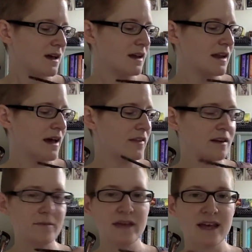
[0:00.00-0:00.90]
Now that
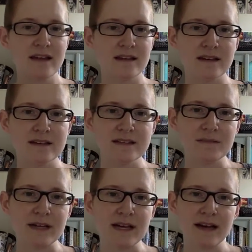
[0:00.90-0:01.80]
I'm painting this, I'm
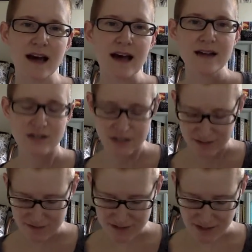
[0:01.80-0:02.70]
like, I should
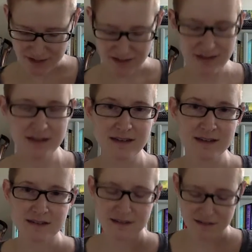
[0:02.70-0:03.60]
have done,
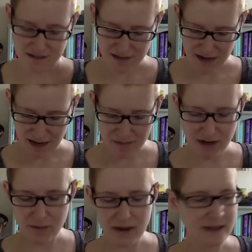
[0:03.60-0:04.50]
I'll
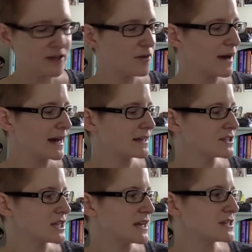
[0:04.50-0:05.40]
probably go back and
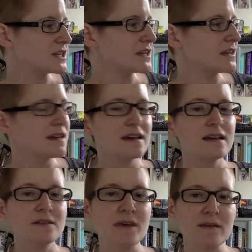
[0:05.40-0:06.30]
change it
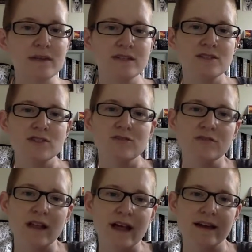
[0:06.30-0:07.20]
and maybe do
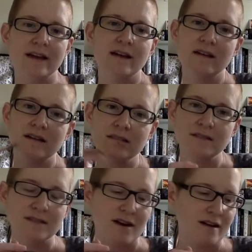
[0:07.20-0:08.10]
like
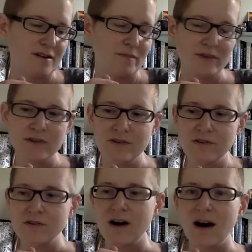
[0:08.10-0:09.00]
dark
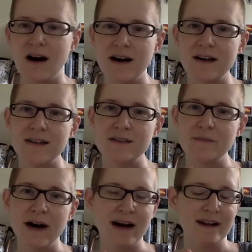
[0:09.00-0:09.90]
blue on the
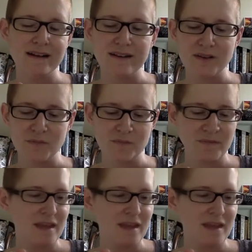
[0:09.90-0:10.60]
bottom